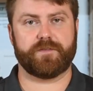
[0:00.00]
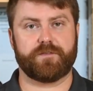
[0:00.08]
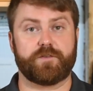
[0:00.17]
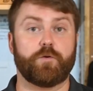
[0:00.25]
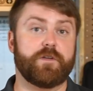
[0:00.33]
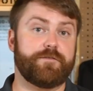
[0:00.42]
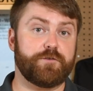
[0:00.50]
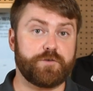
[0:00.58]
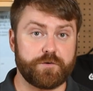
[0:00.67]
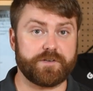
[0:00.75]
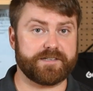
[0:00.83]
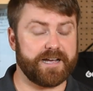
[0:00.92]
So if you
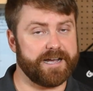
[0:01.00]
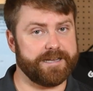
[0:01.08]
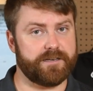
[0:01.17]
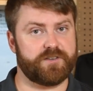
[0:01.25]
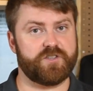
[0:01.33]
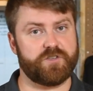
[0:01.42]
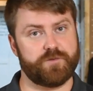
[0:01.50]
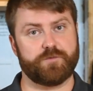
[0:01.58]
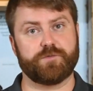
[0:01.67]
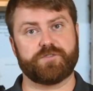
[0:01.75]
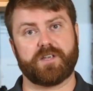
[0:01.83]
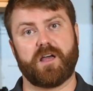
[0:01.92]
do decide to
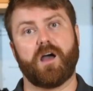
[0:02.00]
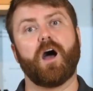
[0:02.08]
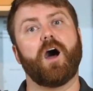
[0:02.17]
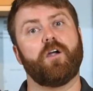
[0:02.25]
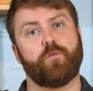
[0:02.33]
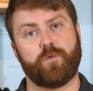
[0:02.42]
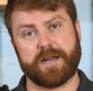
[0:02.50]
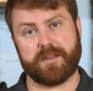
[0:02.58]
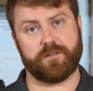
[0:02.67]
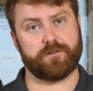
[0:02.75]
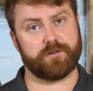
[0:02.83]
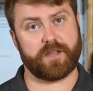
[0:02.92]
use a
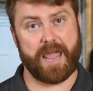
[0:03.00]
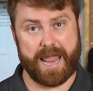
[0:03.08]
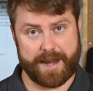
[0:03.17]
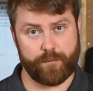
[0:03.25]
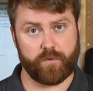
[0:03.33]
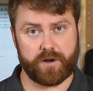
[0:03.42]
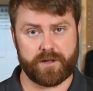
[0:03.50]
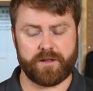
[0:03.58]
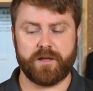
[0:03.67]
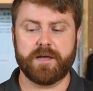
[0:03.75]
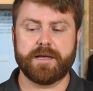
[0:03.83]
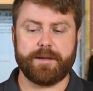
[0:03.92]
regular
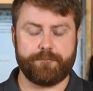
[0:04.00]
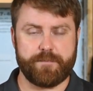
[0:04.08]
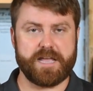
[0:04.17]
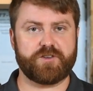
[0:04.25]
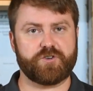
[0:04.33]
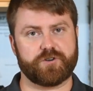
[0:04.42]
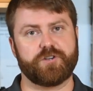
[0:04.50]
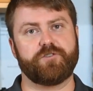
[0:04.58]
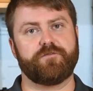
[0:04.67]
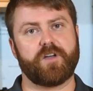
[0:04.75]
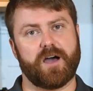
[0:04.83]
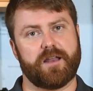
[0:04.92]
camera, make sure
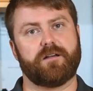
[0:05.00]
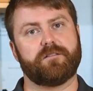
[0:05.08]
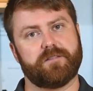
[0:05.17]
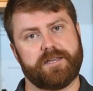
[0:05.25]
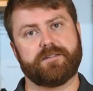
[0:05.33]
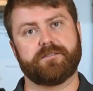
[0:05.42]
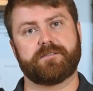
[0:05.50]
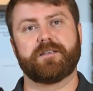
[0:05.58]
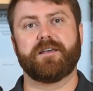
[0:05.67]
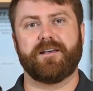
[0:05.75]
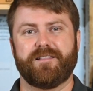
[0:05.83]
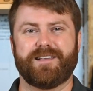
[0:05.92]
you've got a lens
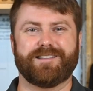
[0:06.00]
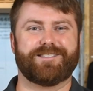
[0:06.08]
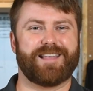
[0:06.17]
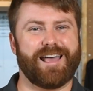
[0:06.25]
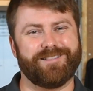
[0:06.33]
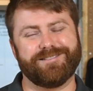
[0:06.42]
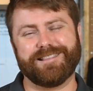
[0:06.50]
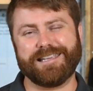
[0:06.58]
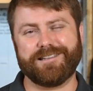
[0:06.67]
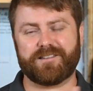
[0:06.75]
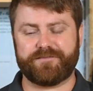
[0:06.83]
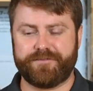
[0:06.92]
that's at
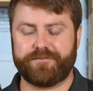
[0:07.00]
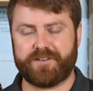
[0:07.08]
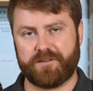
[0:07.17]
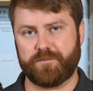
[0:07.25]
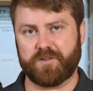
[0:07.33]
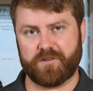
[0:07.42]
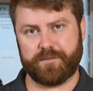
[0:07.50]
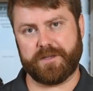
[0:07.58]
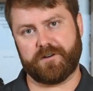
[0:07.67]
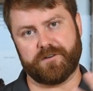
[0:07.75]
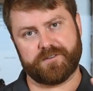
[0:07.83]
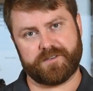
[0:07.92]
least 50
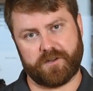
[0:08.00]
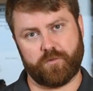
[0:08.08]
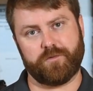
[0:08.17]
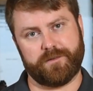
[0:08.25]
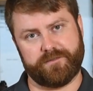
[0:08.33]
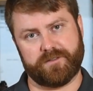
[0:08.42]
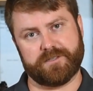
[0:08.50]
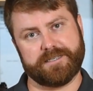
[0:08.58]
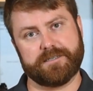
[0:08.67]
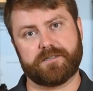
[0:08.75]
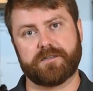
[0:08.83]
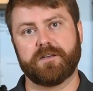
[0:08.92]
millimeters
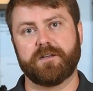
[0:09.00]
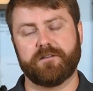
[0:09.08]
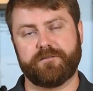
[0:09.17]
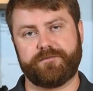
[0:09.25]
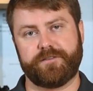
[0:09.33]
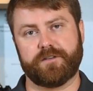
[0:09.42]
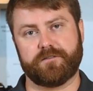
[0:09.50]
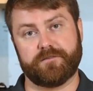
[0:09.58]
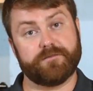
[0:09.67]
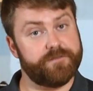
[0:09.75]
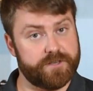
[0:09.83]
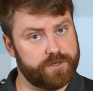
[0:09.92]
equivalent field
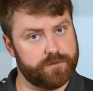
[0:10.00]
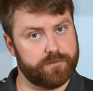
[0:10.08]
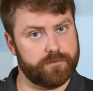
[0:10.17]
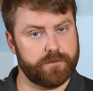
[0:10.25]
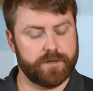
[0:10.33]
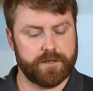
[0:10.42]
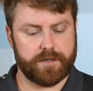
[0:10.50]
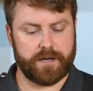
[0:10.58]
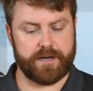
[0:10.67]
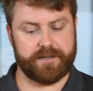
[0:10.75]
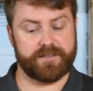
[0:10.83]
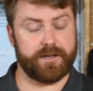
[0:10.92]
of view,
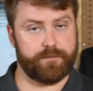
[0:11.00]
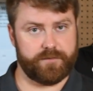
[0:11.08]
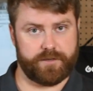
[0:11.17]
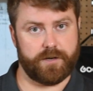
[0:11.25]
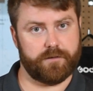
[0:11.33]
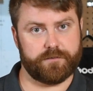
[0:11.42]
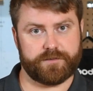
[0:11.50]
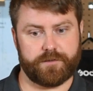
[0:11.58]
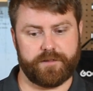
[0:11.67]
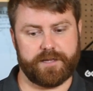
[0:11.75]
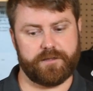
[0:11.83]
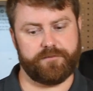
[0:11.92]
so
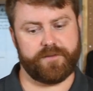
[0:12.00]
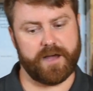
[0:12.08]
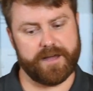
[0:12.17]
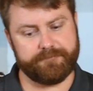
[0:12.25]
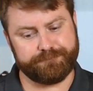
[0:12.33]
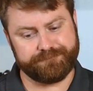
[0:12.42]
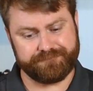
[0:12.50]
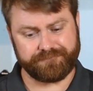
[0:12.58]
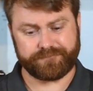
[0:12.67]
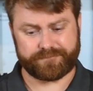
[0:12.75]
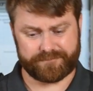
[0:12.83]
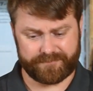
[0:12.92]
that you've got
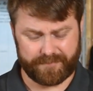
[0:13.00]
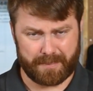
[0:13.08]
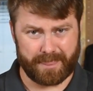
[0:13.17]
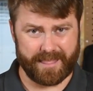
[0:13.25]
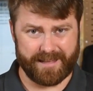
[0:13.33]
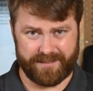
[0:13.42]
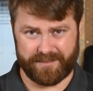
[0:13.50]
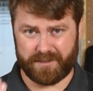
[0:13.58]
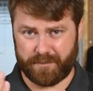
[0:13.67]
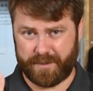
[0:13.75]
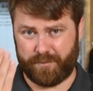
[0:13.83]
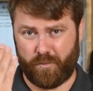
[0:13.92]
a
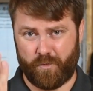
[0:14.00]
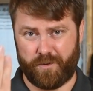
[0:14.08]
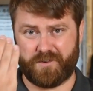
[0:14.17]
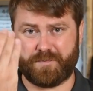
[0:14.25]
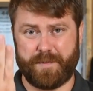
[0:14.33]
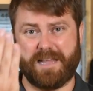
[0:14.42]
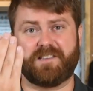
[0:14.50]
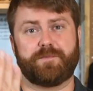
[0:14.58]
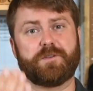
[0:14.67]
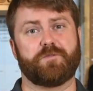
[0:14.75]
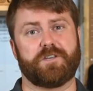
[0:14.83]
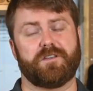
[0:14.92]
little bit more space
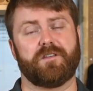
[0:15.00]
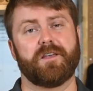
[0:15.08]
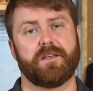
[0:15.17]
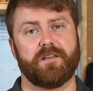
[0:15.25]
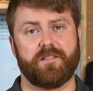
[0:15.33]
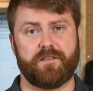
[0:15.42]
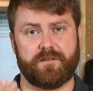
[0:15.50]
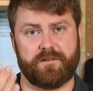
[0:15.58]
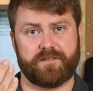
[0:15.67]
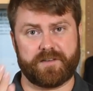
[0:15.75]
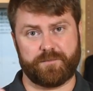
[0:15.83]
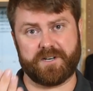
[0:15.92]
between the
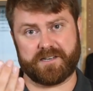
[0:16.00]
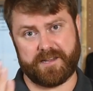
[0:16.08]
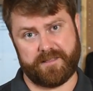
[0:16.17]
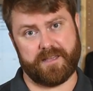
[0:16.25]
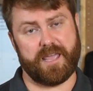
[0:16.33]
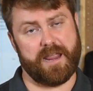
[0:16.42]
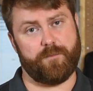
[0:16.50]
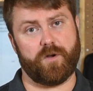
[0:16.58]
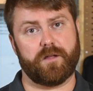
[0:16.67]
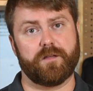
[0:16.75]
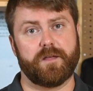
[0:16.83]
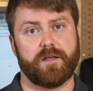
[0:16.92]
subject and the
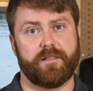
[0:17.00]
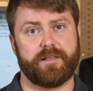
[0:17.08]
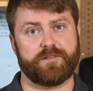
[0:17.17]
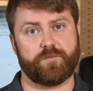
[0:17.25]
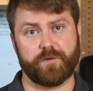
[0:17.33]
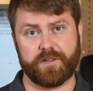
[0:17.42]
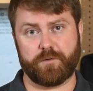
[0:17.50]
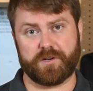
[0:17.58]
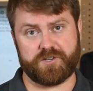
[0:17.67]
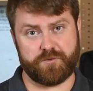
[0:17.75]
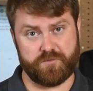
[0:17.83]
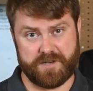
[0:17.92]
camera. That's really
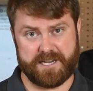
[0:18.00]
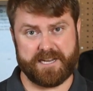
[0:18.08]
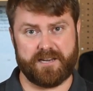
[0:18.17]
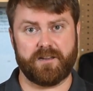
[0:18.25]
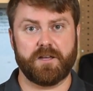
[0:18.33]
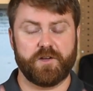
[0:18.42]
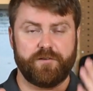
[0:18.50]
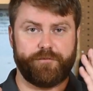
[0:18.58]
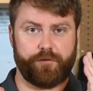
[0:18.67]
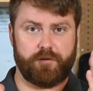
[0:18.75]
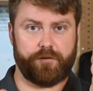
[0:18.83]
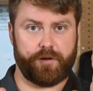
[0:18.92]
what you need
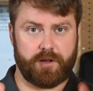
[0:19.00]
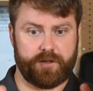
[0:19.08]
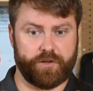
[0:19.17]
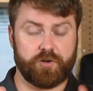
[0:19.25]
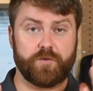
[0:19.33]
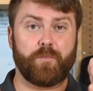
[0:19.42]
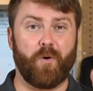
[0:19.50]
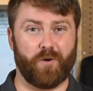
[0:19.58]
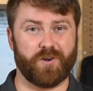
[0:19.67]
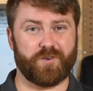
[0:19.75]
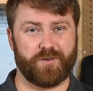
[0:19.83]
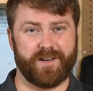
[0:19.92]
for a good
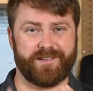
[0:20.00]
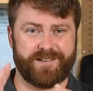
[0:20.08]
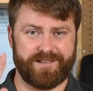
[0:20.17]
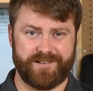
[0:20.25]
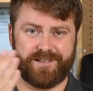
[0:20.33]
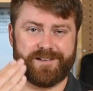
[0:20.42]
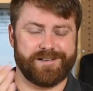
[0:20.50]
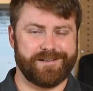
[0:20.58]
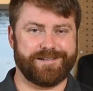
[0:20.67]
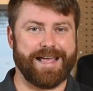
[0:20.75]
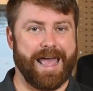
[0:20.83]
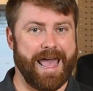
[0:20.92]
portrait
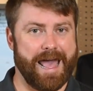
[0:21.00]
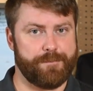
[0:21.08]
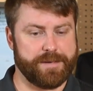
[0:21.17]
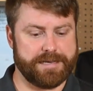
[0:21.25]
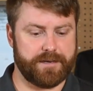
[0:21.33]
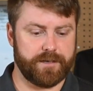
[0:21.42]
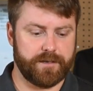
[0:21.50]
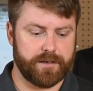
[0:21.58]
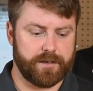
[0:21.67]
to happen.